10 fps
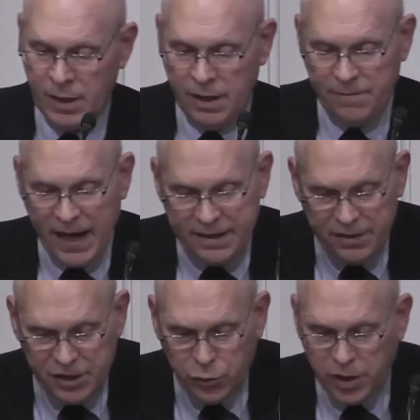In fact, in
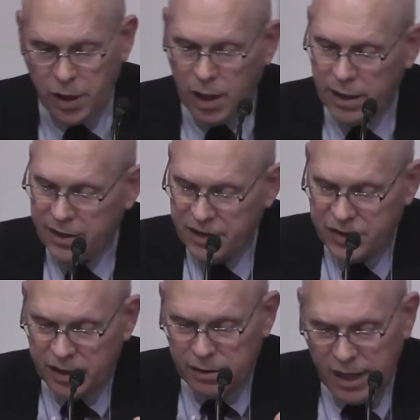this regard, it is
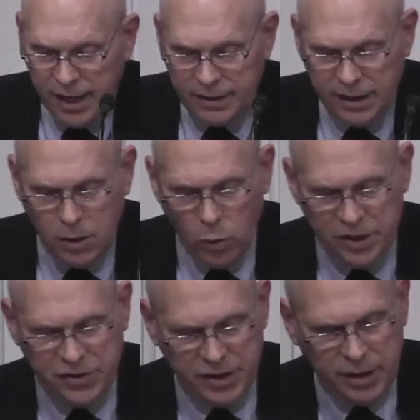unlikely
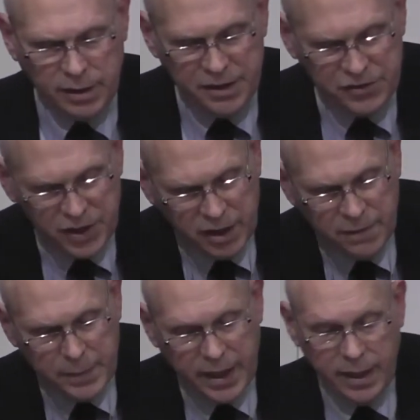coincidental that Son
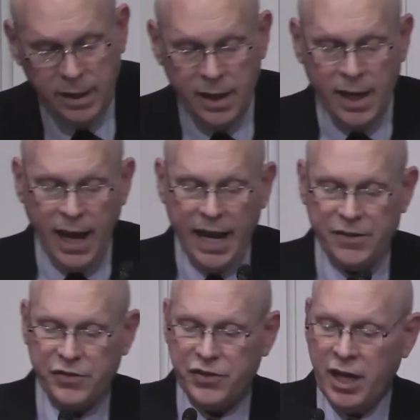of Man
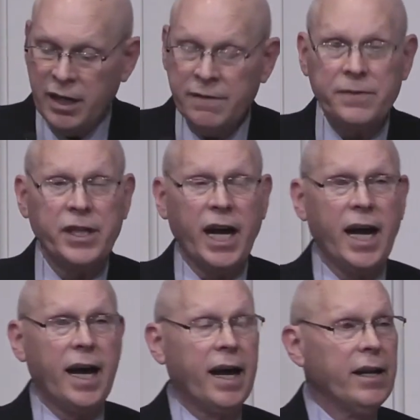and Son of
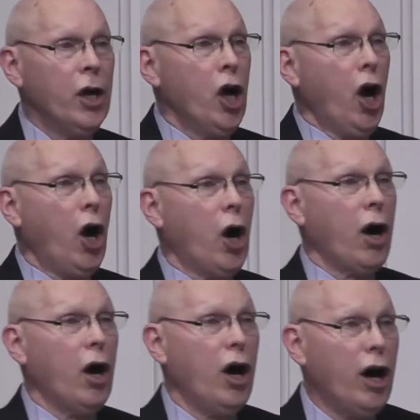God
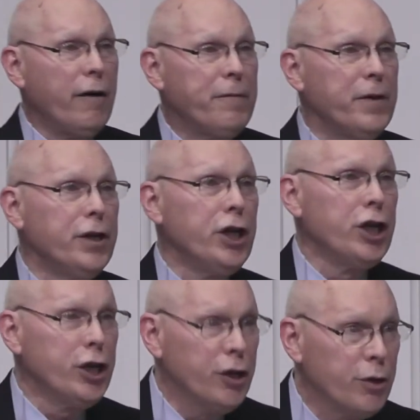are often
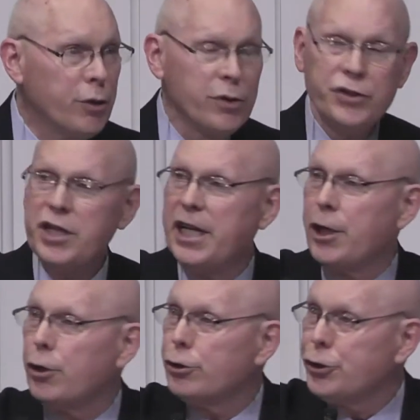used
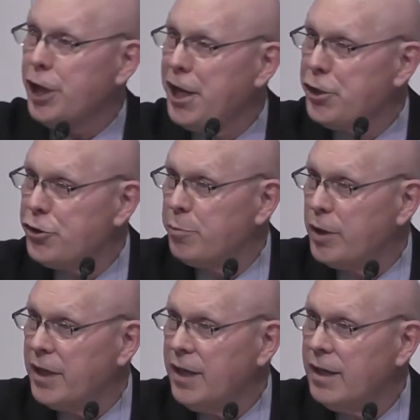
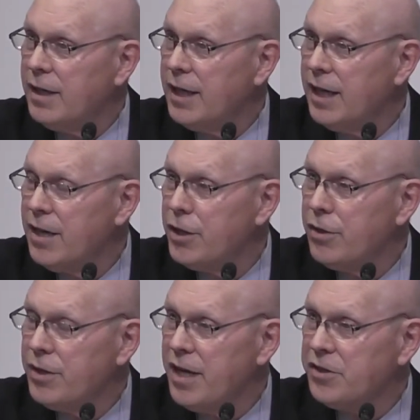interchangeably in the
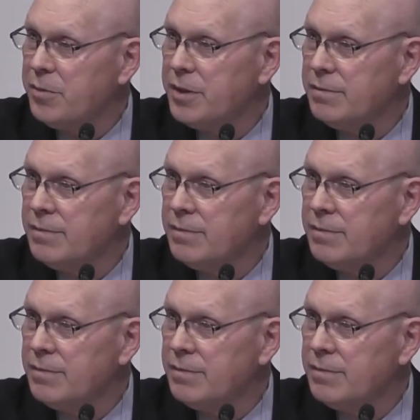New Testament.